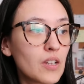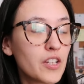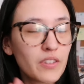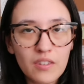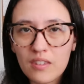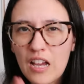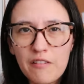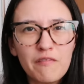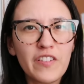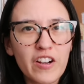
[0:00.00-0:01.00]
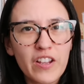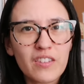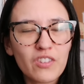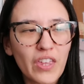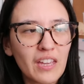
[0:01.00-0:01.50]
on
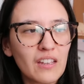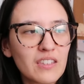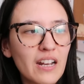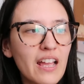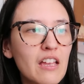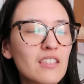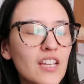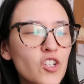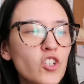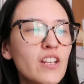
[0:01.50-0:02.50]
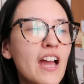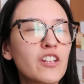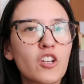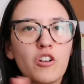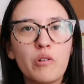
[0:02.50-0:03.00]
various things, and I essentially
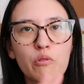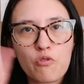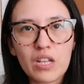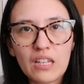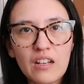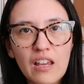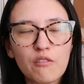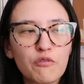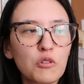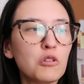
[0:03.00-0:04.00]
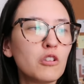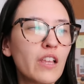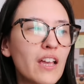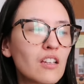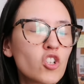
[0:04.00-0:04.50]
had to go and read a full
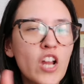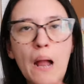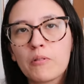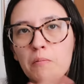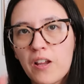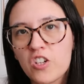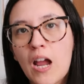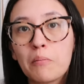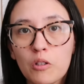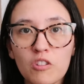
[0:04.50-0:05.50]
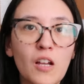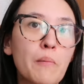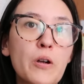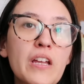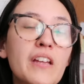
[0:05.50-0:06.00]
like chapter by chapter
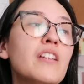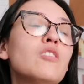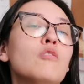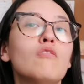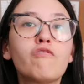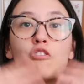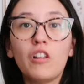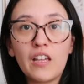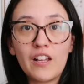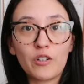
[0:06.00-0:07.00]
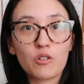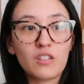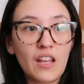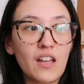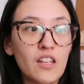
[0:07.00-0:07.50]
summary to fully
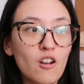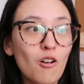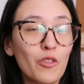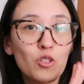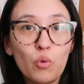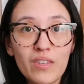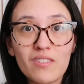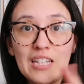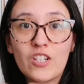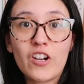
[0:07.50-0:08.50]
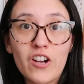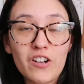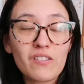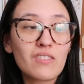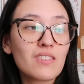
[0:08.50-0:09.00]
understand all the twists and
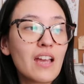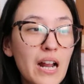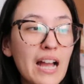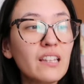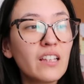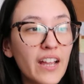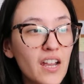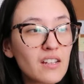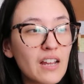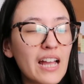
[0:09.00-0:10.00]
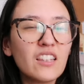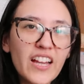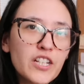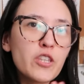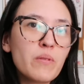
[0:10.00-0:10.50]
turns. But I
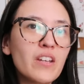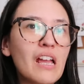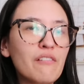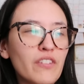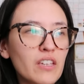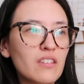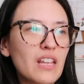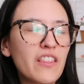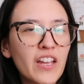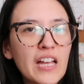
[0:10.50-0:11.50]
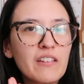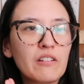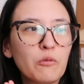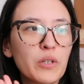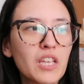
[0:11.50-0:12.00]
liked The Midnight Feast. I think
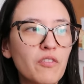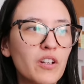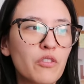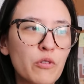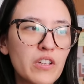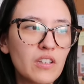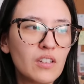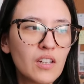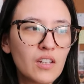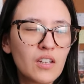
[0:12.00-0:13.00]
I would give it a three